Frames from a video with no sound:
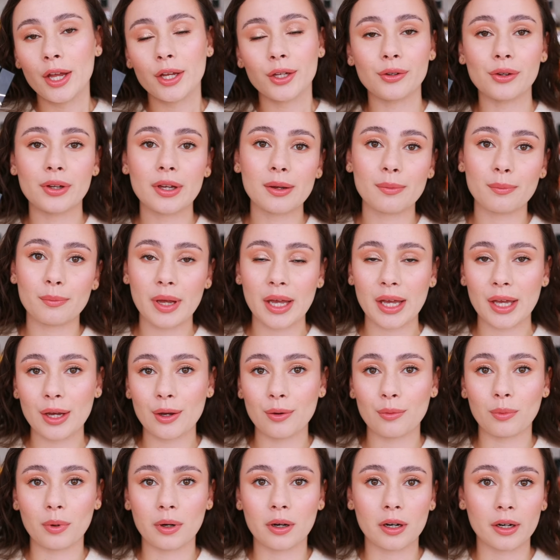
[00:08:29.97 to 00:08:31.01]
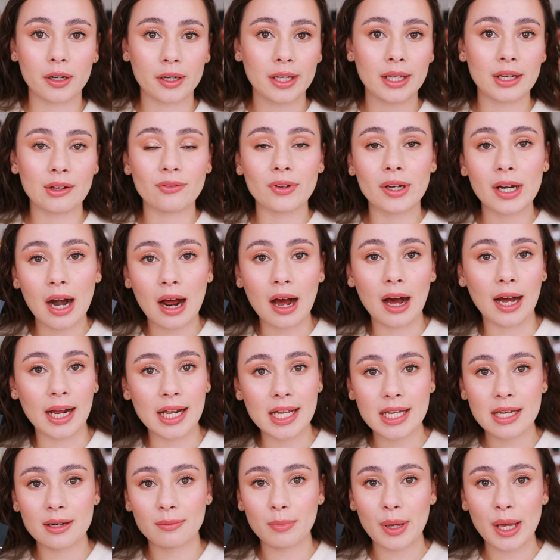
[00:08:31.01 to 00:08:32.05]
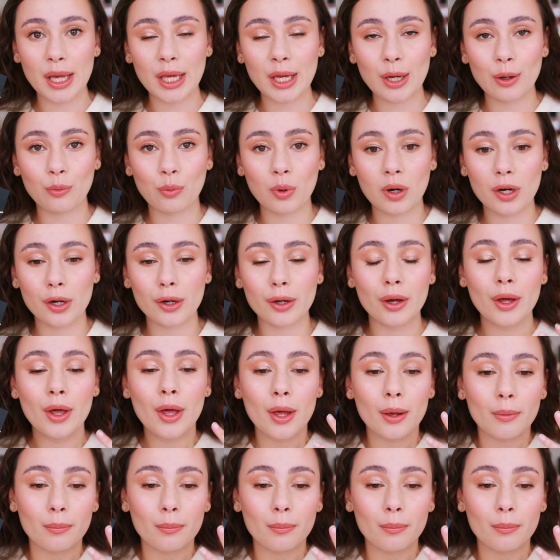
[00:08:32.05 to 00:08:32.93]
You can make it work, even I can make it work,